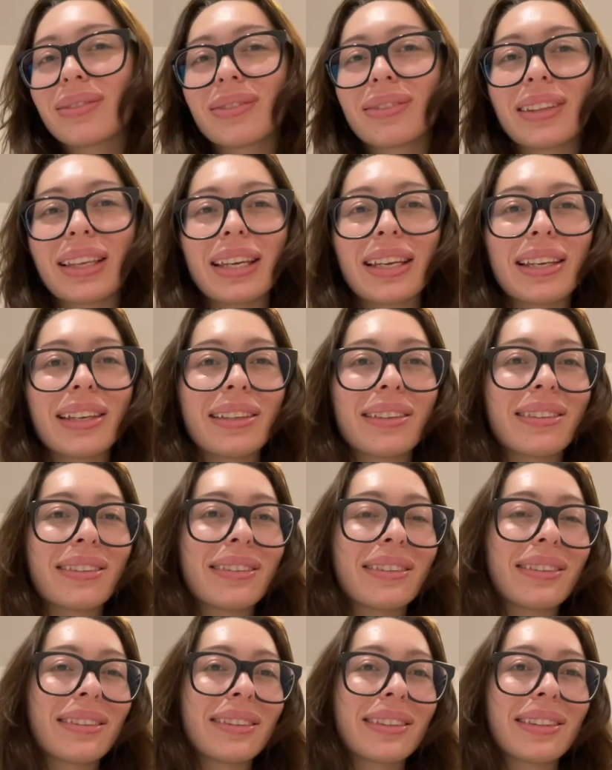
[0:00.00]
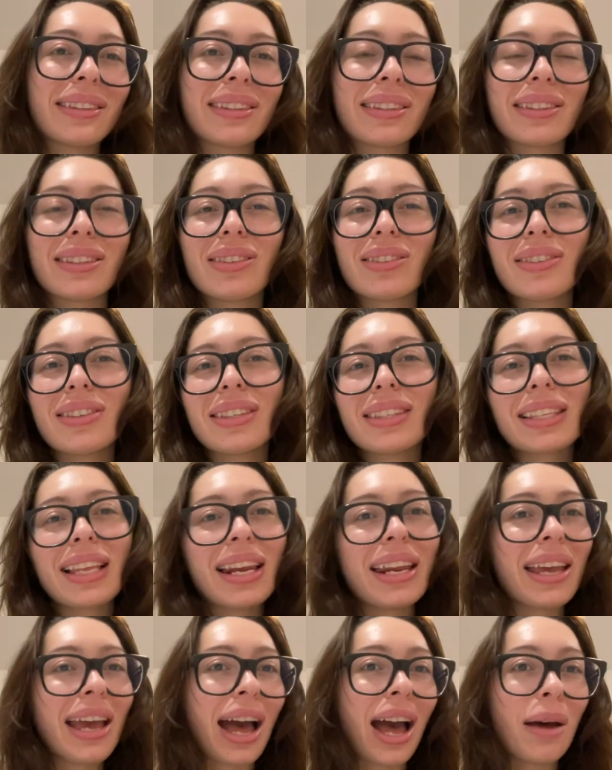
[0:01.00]
like, just let
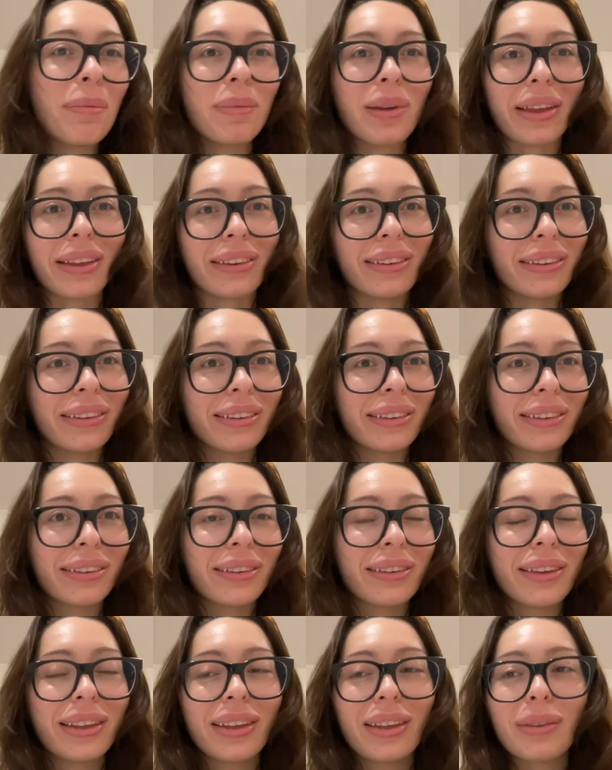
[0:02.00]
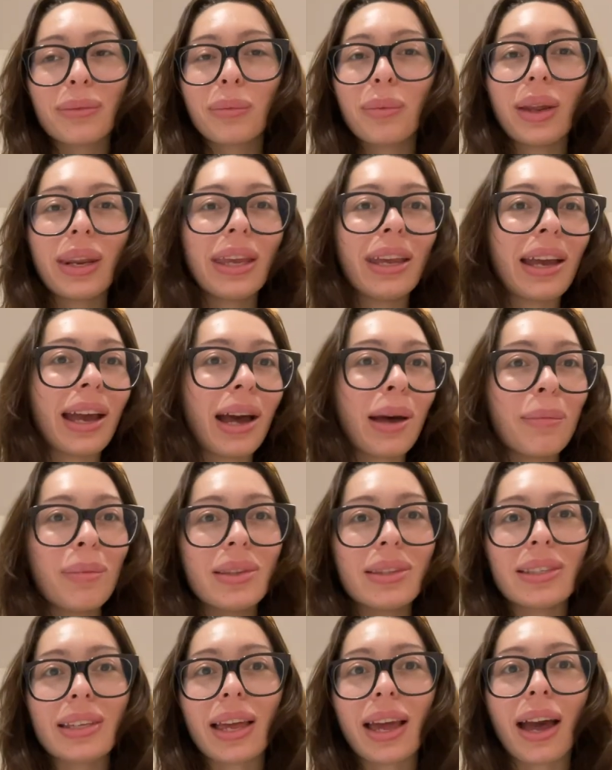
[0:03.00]
it happen. When it
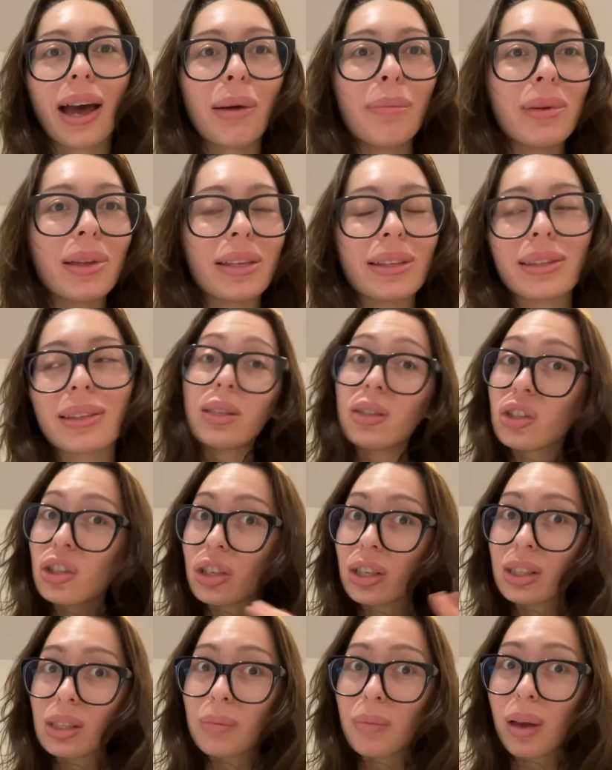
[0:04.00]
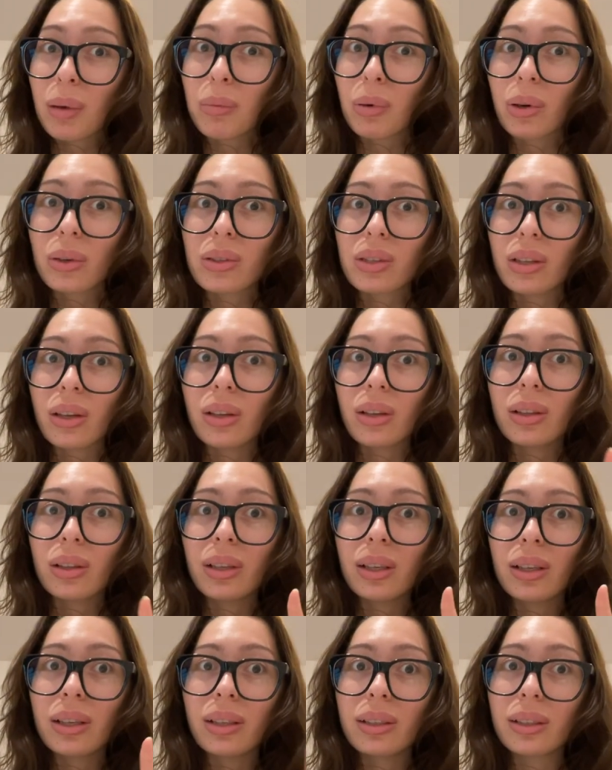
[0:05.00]
happens, it happens. It's just my
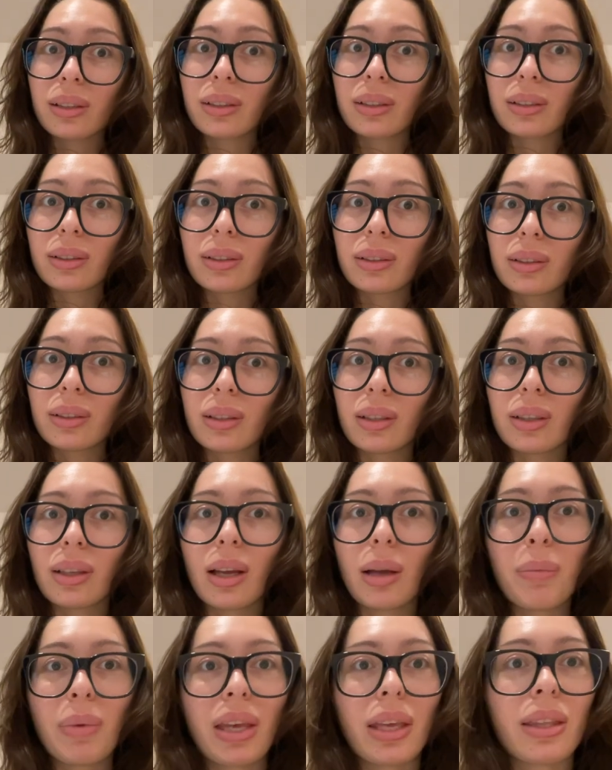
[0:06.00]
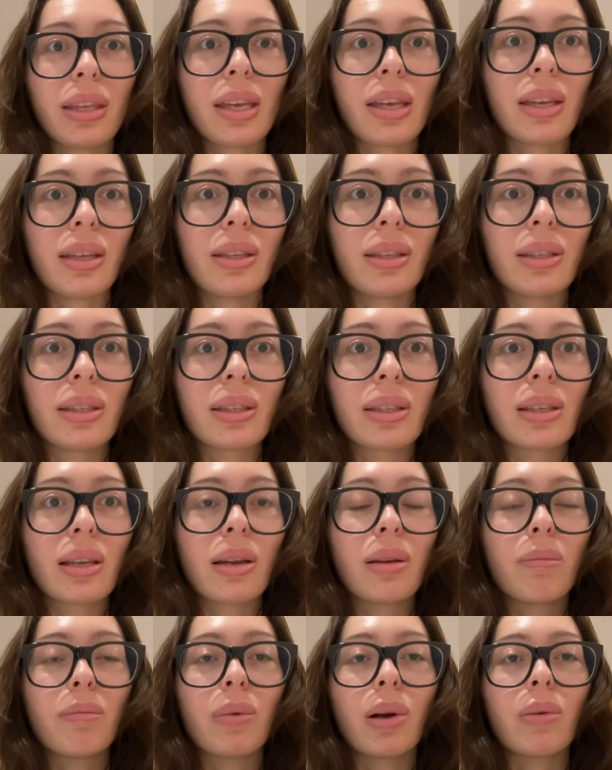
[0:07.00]
personal opinions,
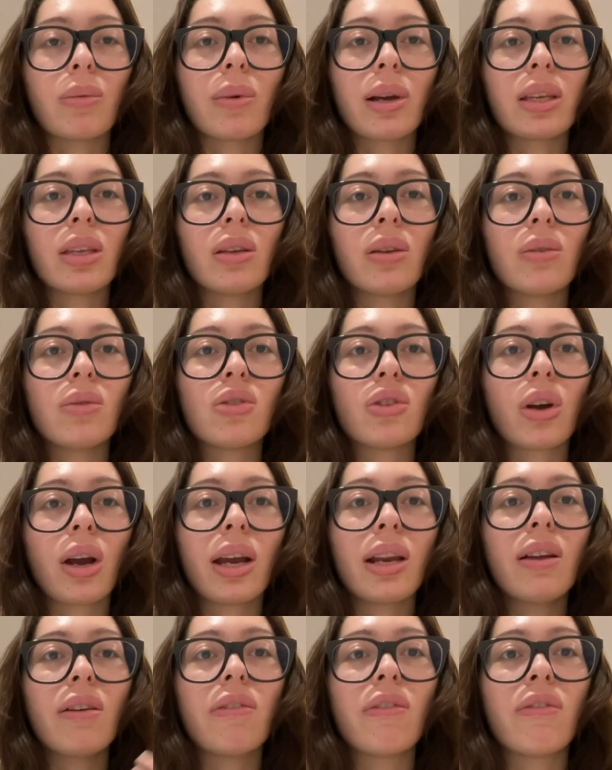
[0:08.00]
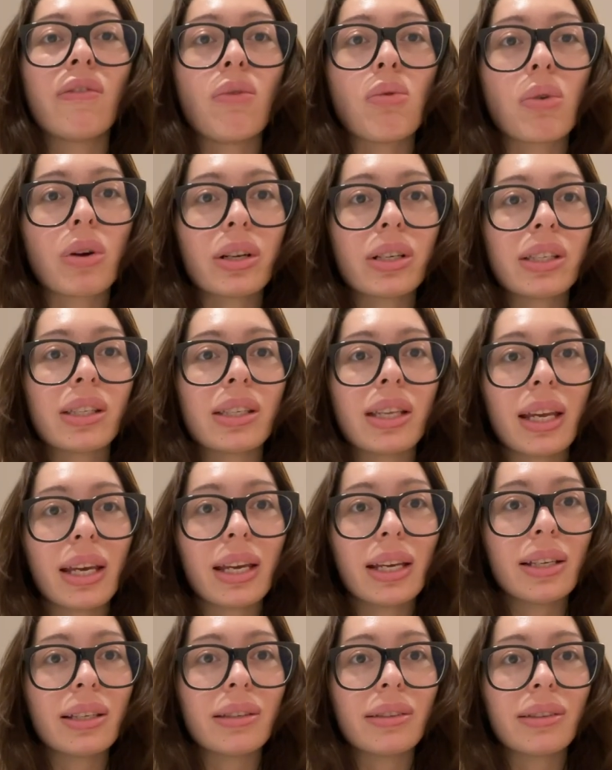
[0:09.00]
but when you try to force
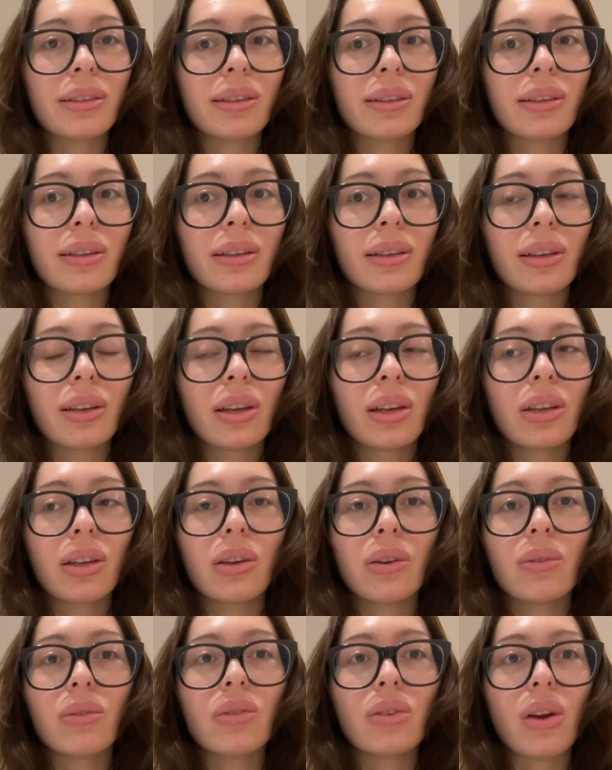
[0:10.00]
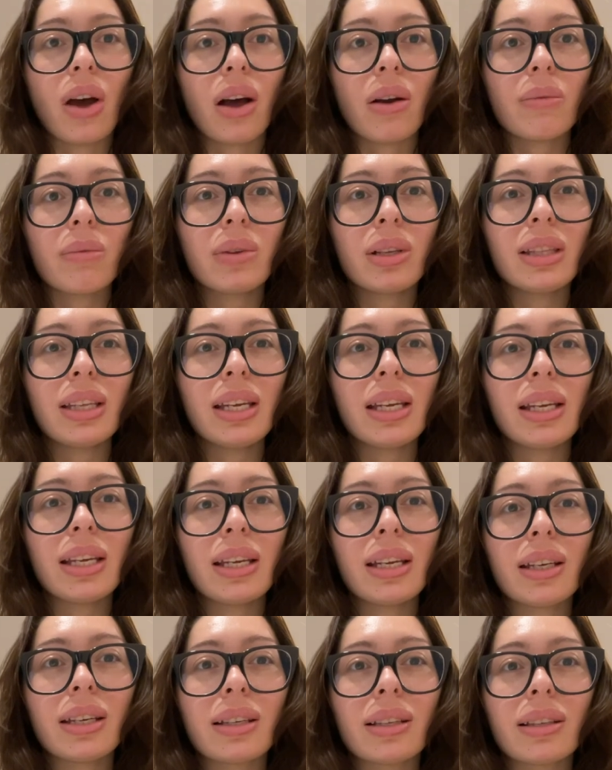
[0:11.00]
it, you're not really